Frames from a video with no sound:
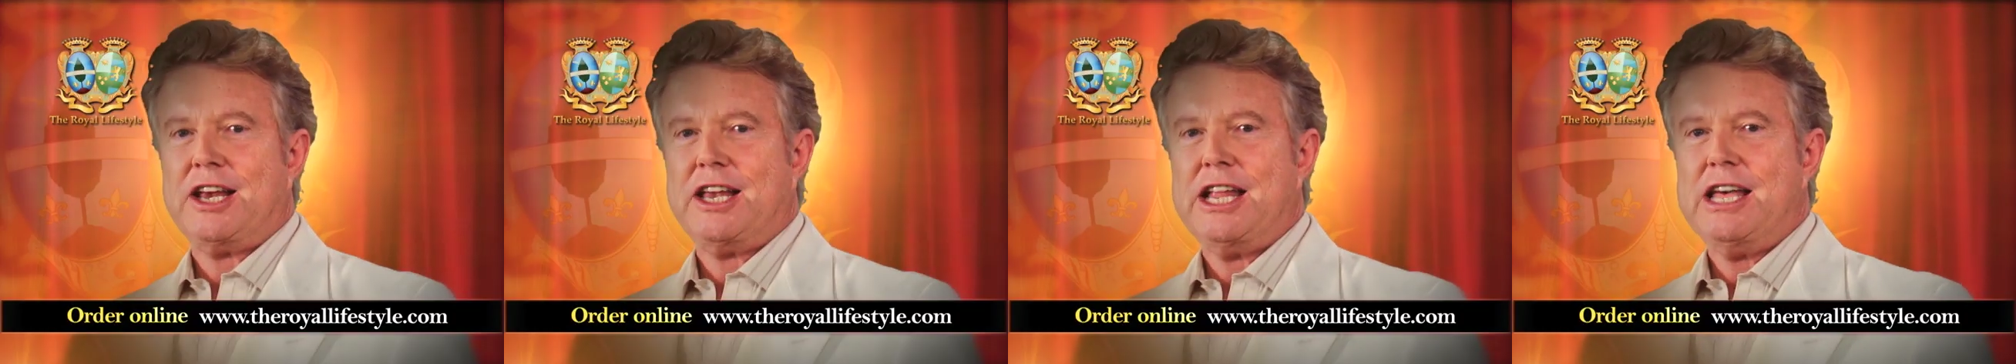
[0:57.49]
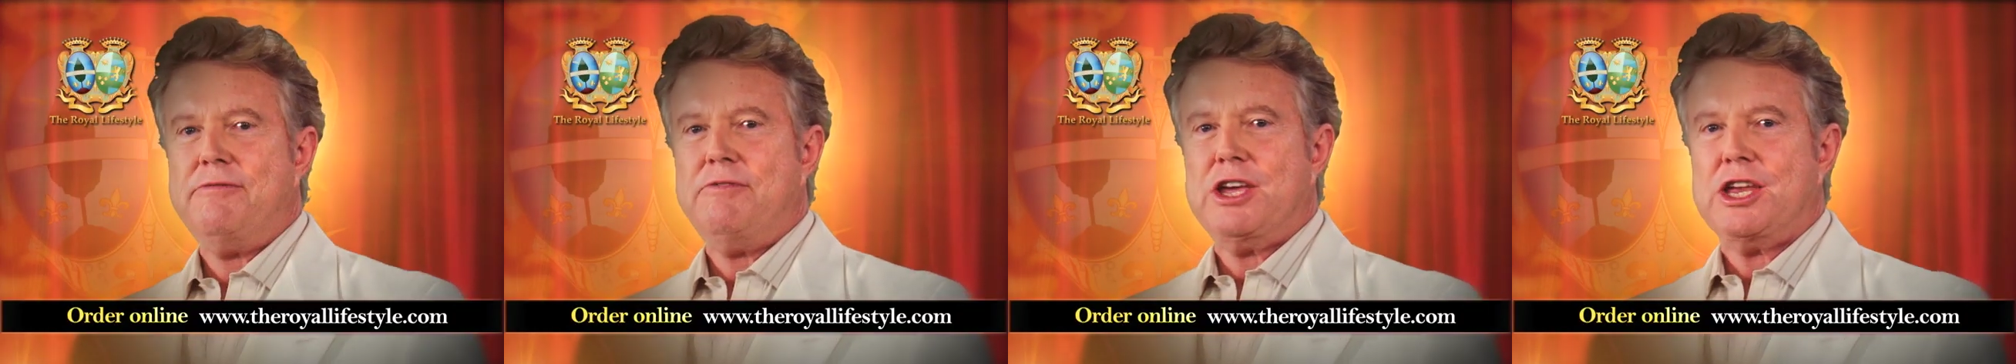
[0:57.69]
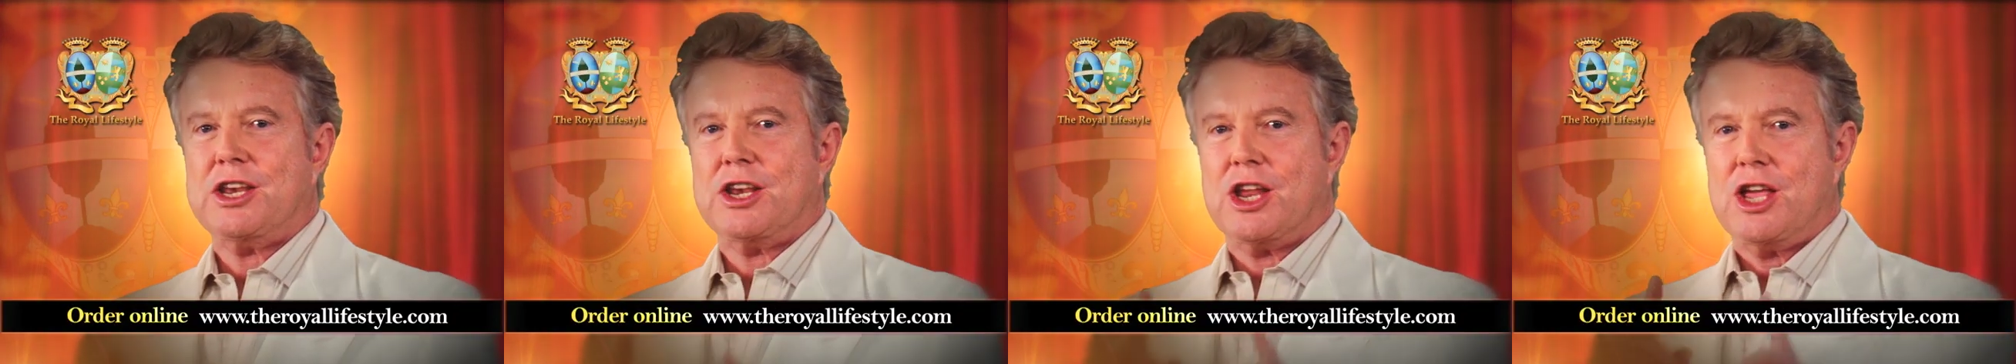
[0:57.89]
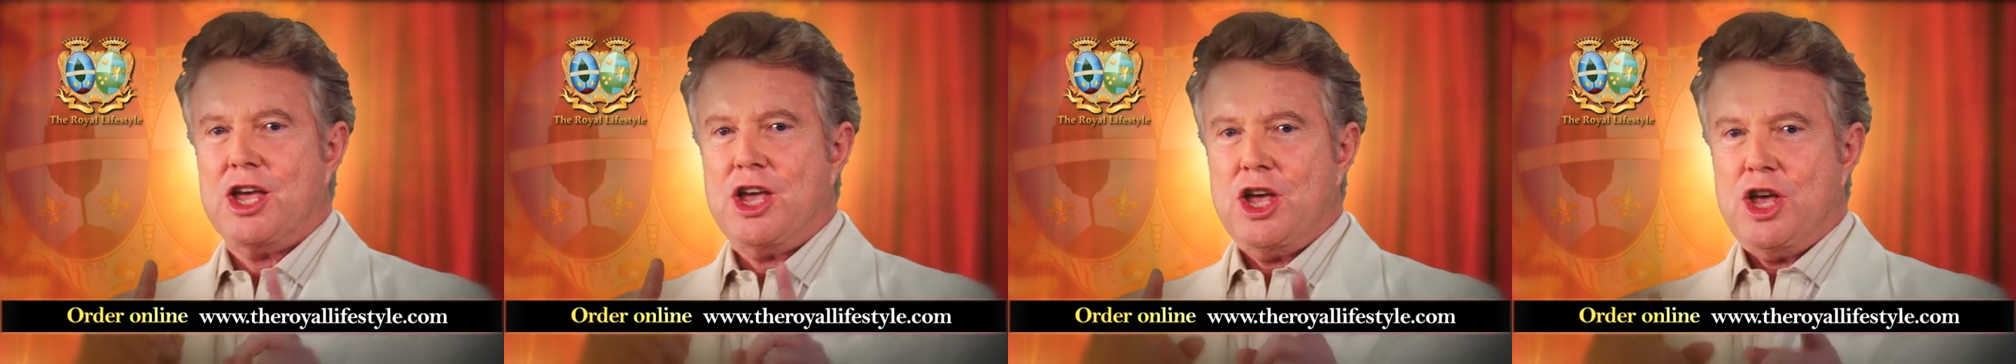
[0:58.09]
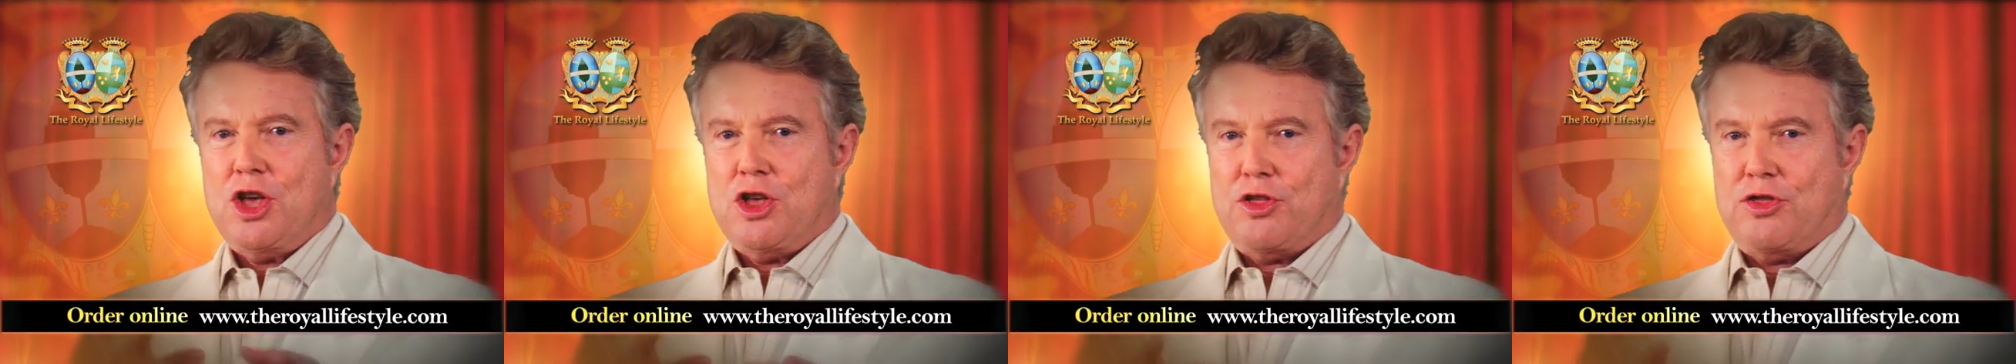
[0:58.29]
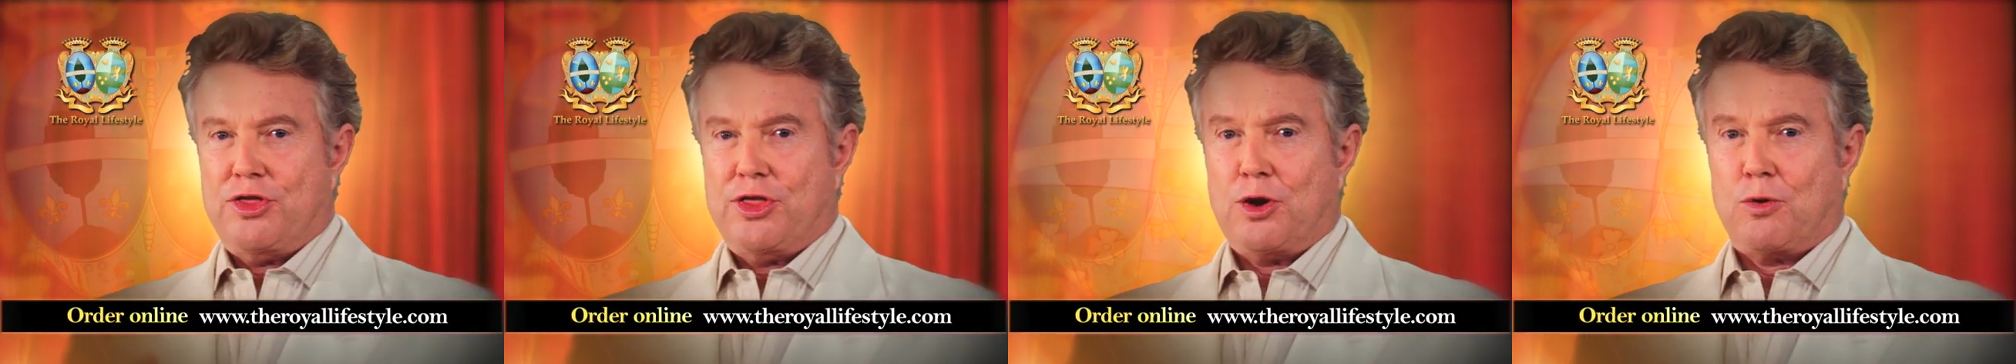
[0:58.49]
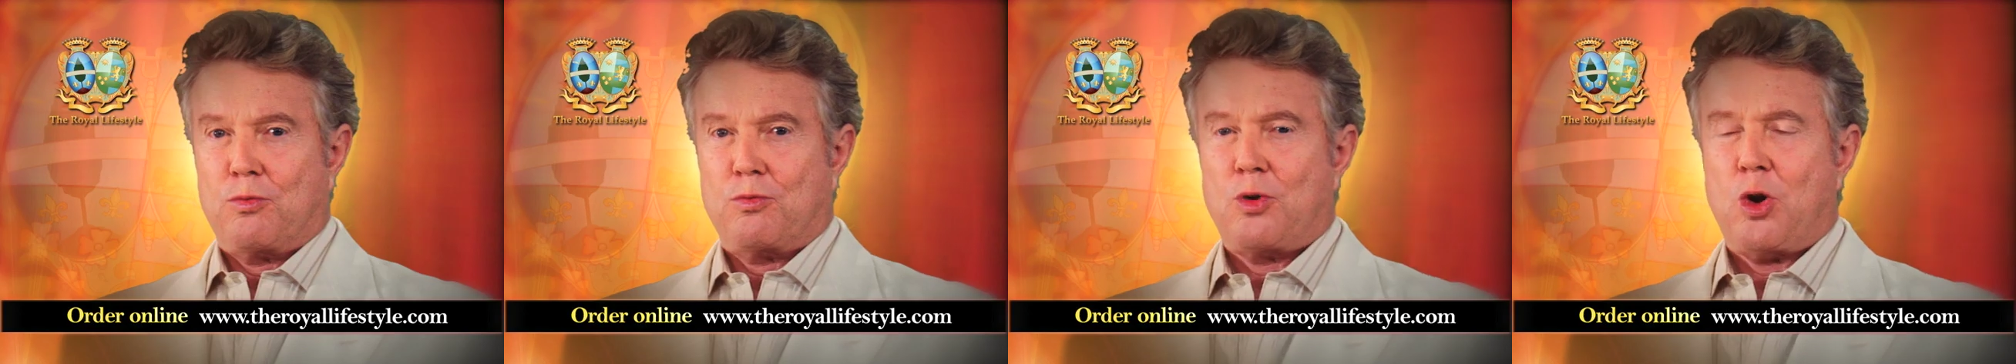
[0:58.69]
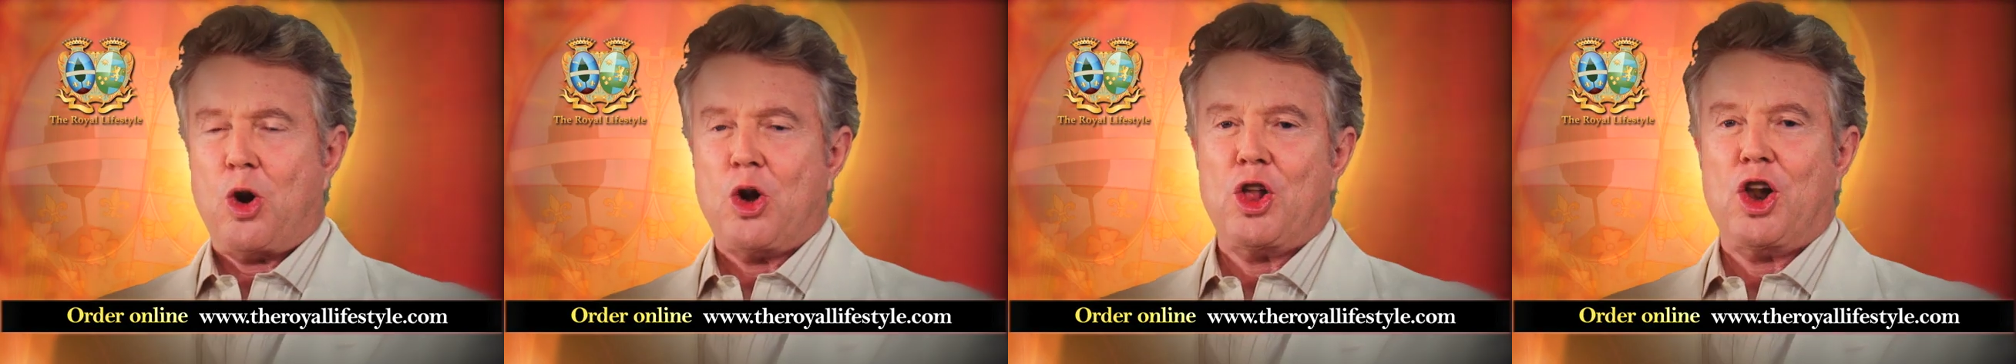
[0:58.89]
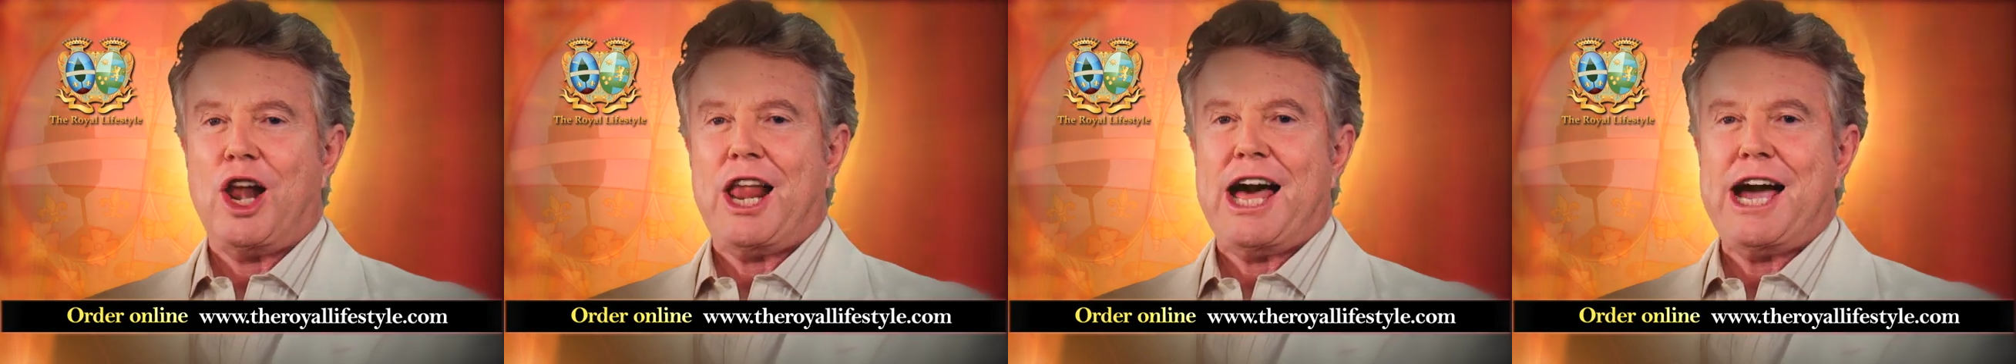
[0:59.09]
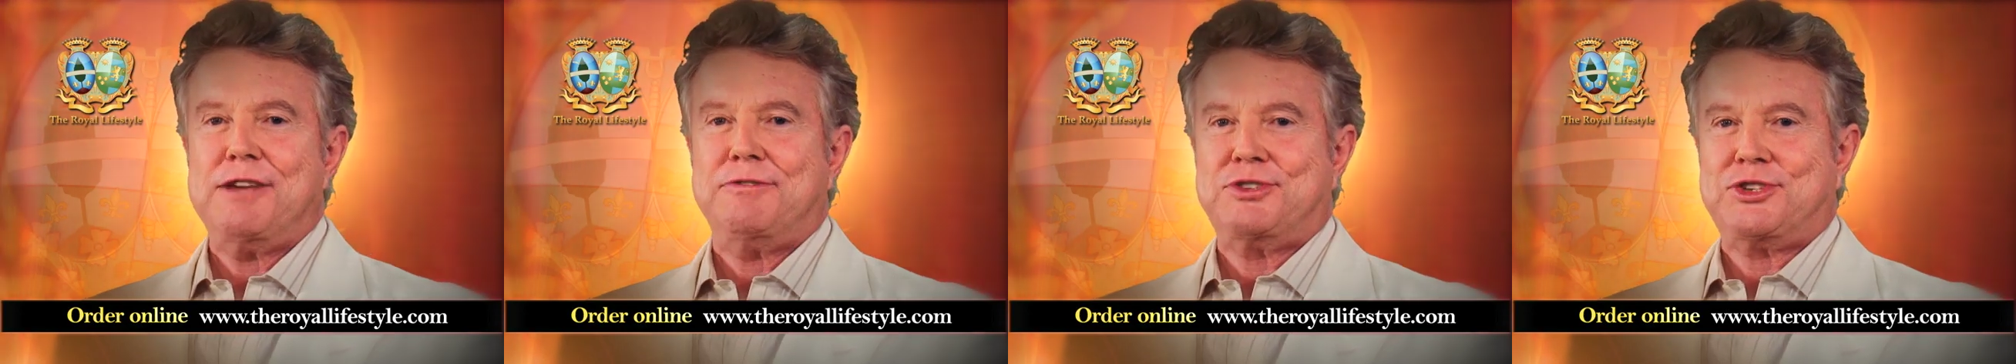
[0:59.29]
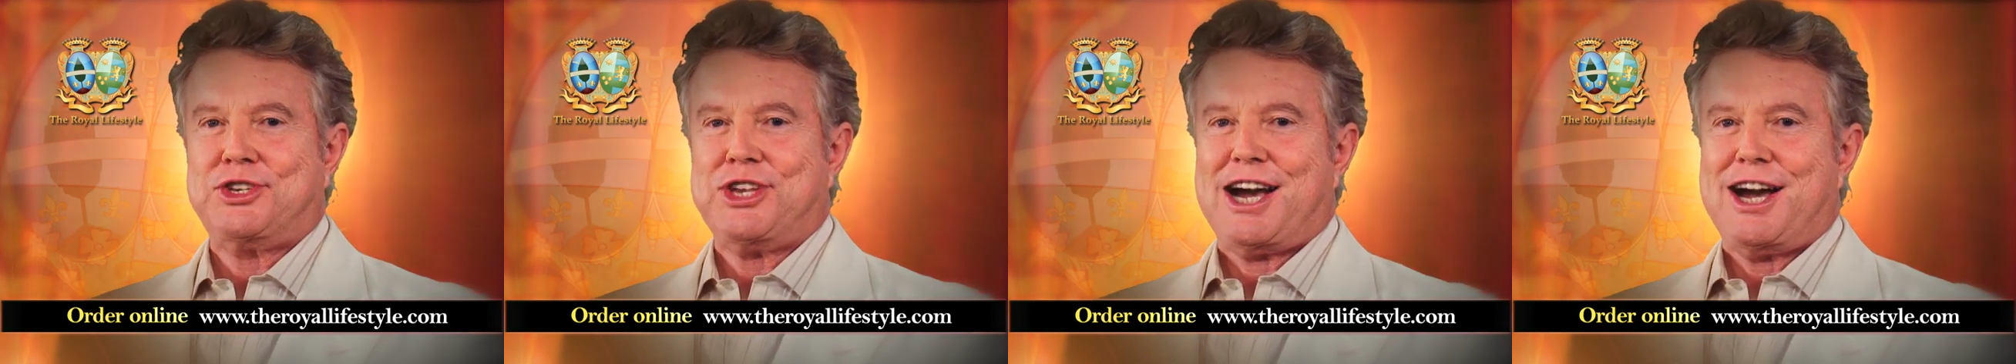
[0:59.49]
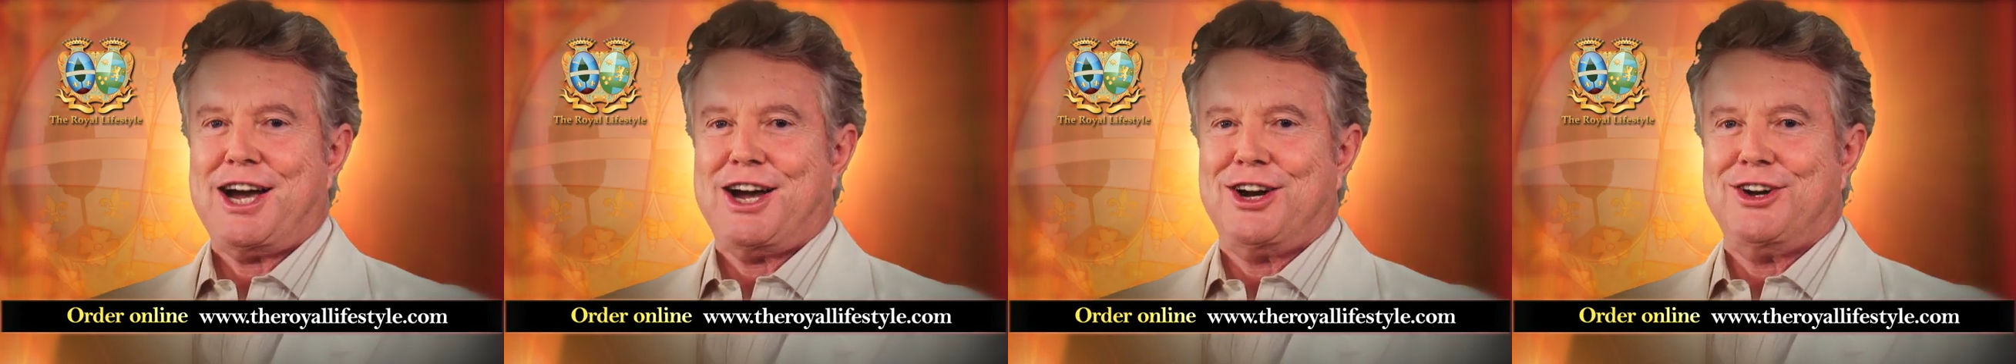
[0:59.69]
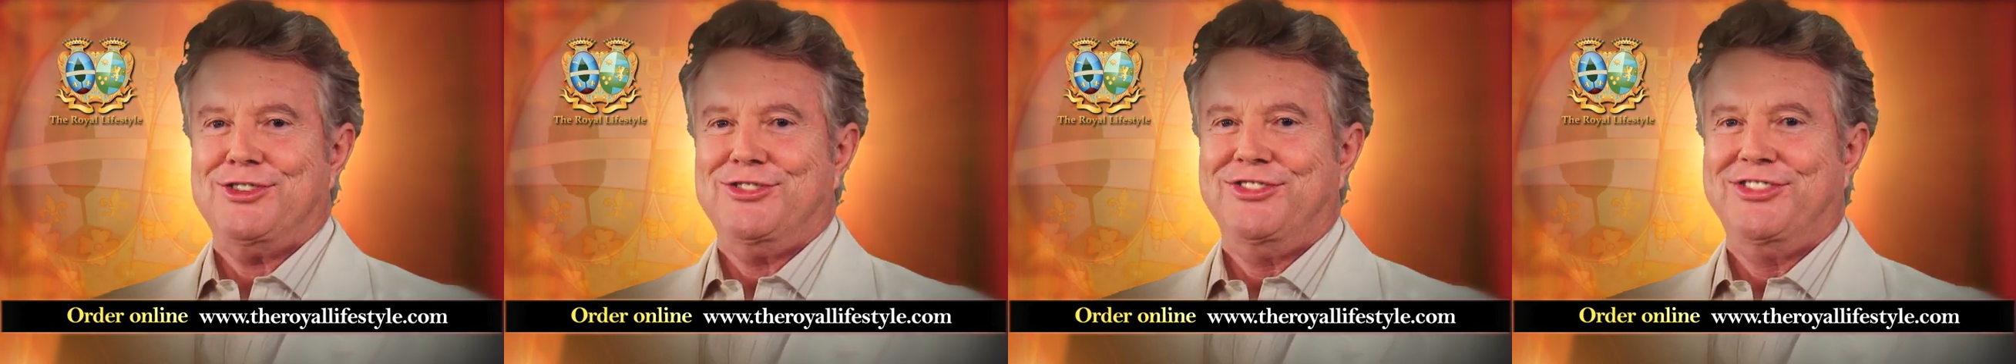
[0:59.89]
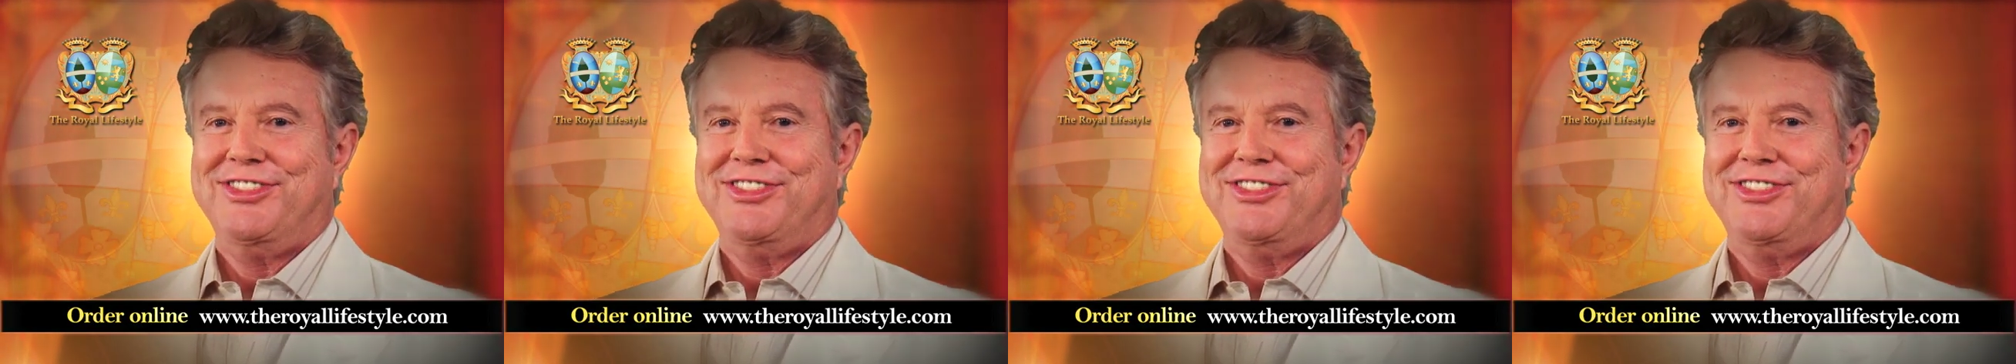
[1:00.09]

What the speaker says: living the royal lifestyle.